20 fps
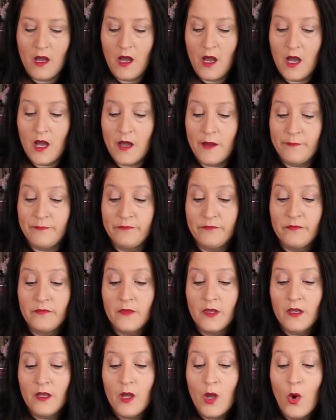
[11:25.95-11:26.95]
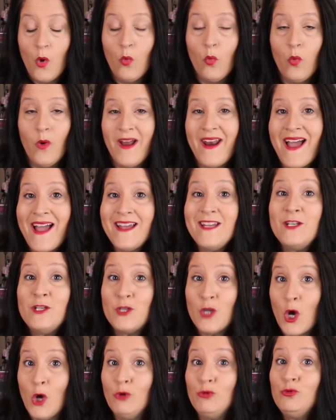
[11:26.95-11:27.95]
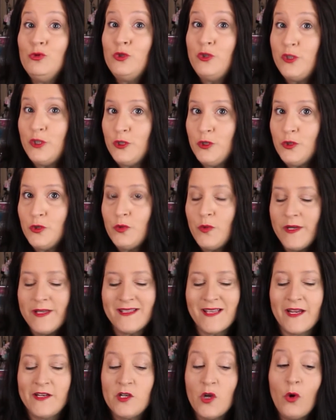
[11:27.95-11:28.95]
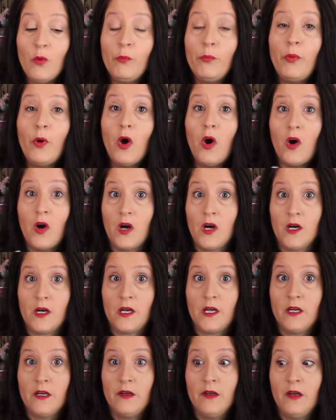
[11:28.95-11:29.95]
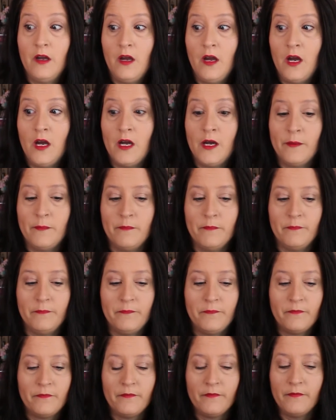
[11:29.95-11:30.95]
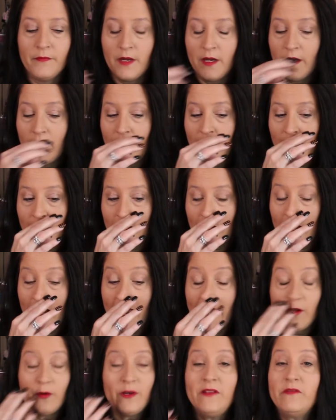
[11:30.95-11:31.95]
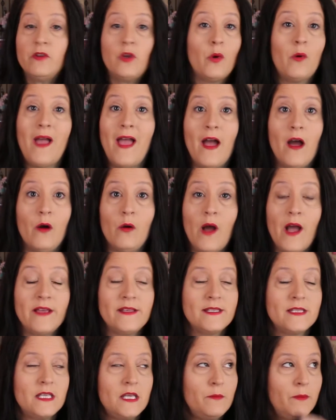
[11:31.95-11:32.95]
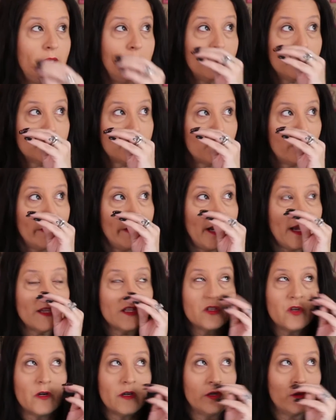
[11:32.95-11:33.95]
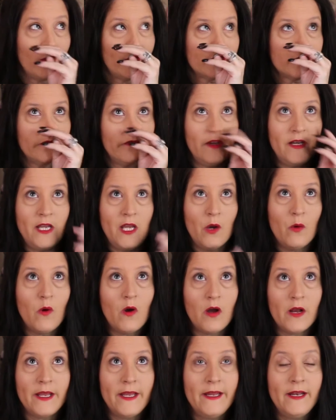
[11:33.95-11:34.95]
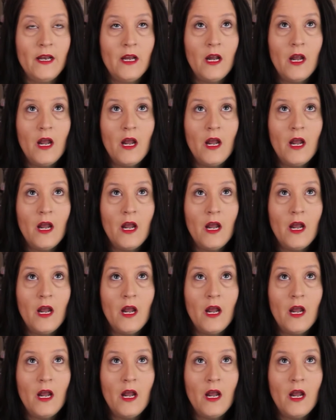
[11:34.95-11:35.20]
What I don't do is I don't park. I don't even know how. I see people do it. I started to watch a video on it.